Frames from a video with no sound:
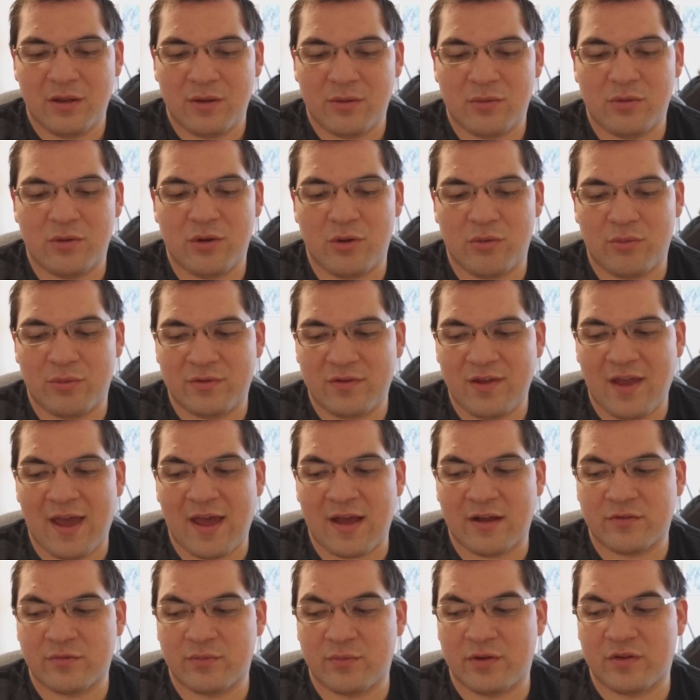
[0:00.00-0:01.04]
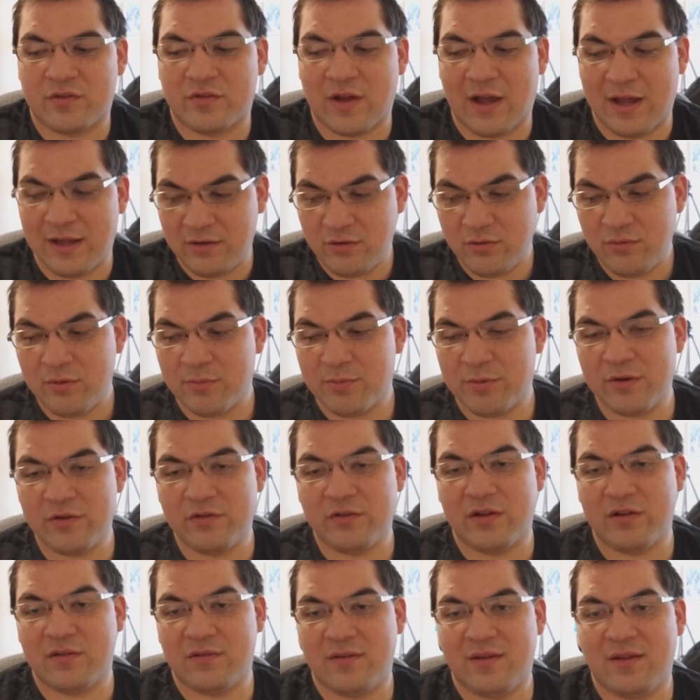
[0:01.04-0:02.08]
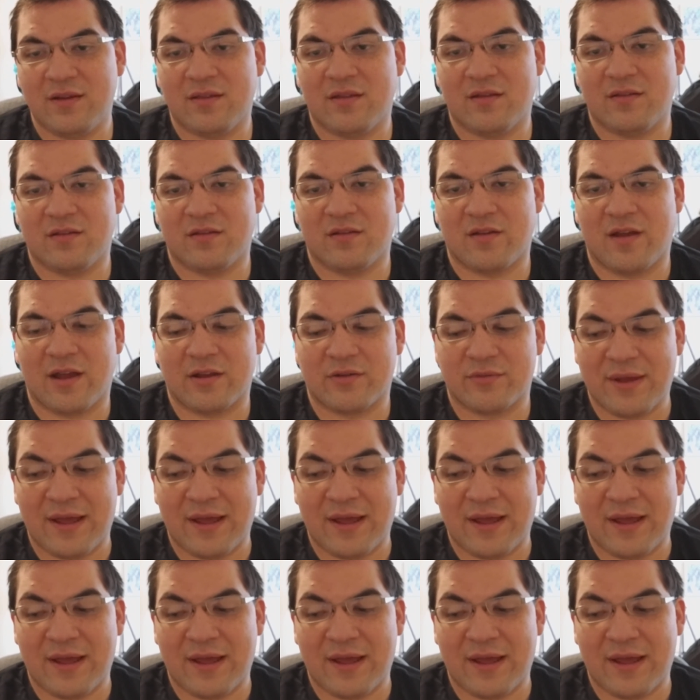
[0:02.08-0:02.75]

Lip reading: new attacks, which I do appreciate seeing these attacks.